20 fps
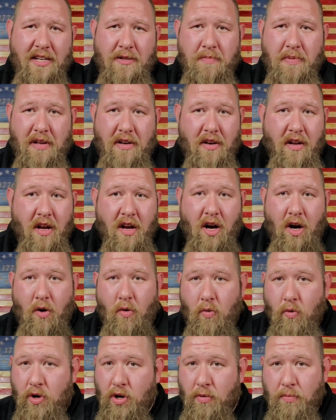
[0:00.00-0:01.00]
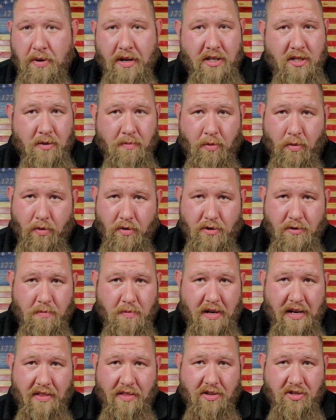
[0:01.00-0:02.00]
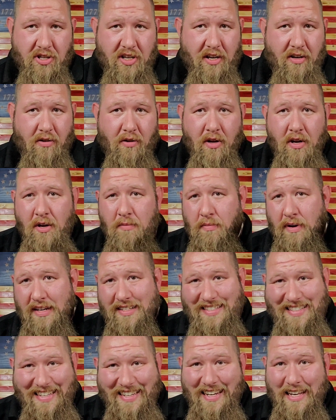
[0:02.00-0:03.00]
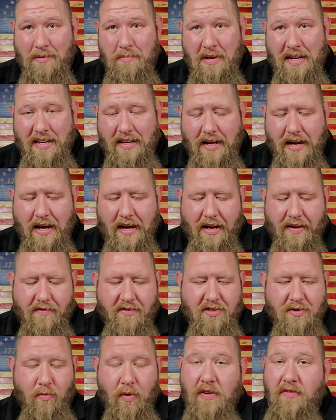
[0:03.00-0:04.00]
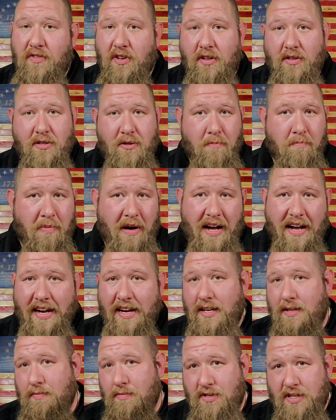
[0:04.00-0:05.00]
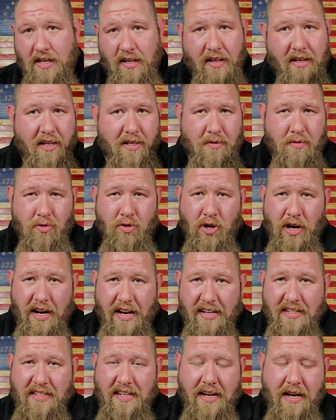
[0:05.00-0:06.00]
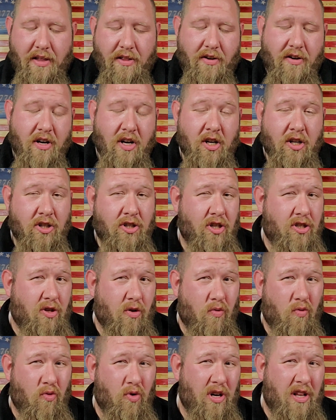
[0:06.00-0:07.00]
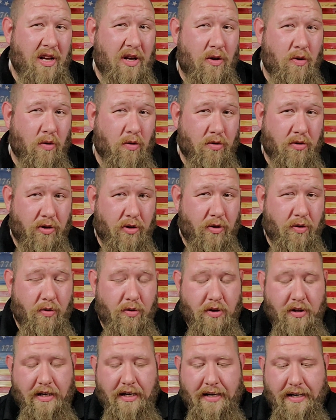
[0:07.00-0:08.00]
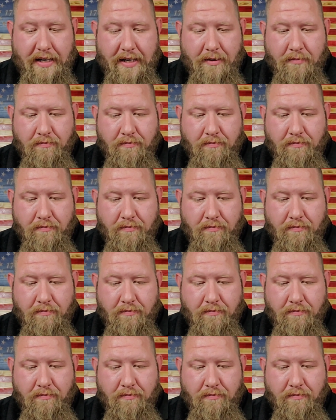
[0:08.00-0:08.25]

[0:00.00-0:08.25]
He's been a real big support to me in the channel by sending me knives. We've done some buying, some selling, some trading together. Just a really cool dude.